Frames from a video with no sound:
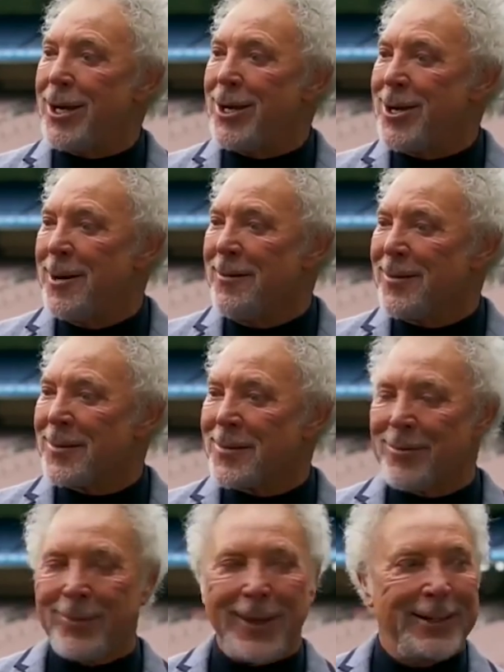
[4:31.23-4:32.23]
Well, you might want
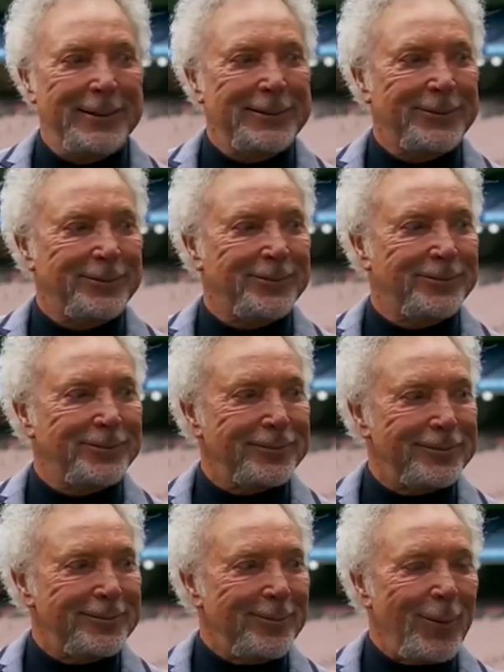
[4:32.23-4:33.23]
to ask
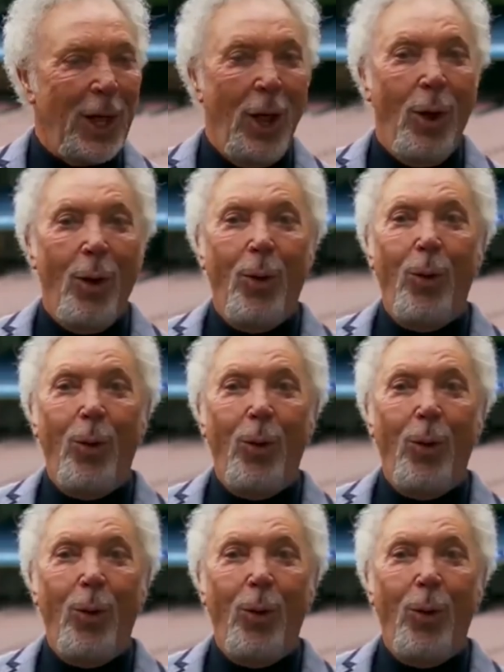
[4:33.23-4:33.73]
Meatloaf.